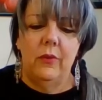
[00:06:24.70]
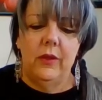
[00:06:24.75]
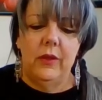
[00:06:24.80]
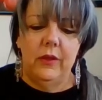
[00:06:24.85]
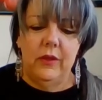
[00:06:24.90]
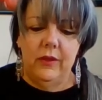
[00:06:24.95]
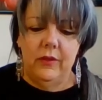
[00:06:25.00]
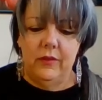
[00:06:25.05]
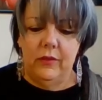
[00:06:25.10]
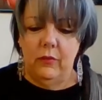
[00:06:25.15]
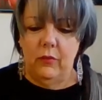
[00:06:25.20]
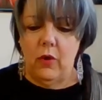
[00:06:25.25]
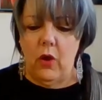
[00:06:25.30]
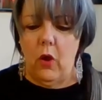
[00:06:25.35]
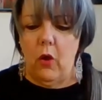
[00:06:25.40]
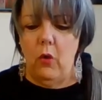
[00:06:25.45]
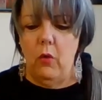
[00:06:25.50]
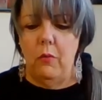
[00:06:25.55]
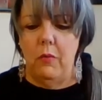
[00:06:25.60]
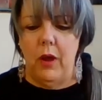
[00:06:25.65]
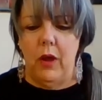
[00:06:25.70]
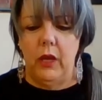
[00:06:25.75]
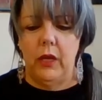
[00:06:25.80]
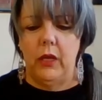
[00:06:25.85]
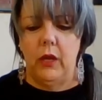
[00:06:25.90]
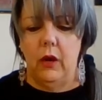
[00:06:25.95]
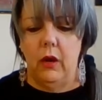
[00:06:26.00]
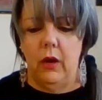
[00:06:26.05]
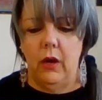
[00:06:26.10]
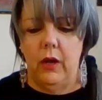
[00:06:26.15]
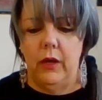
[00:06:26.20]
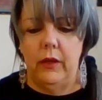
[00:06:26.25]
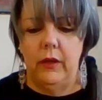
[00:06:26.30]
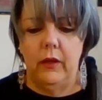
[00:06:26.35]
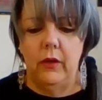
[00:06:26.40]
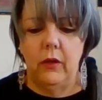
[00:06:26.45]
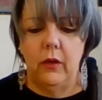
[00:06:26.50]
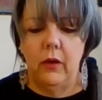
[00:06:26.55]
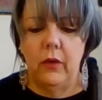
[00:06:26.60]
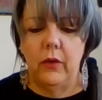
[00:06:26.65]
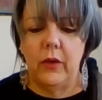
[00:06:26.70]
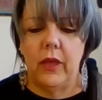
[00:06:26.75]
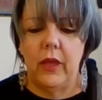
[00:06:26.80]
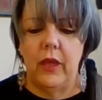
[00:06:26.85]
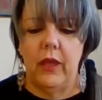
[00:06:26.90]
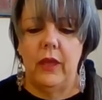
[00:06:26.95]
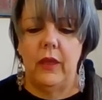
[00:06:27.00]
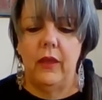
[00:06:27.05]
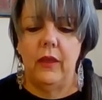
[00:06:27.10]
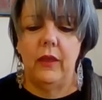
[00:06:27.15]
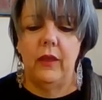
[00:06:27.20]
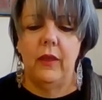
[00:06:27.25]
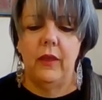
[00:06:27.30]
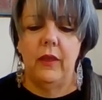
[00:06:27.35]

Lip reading: it is I'm wearing. Oh my god. Okay.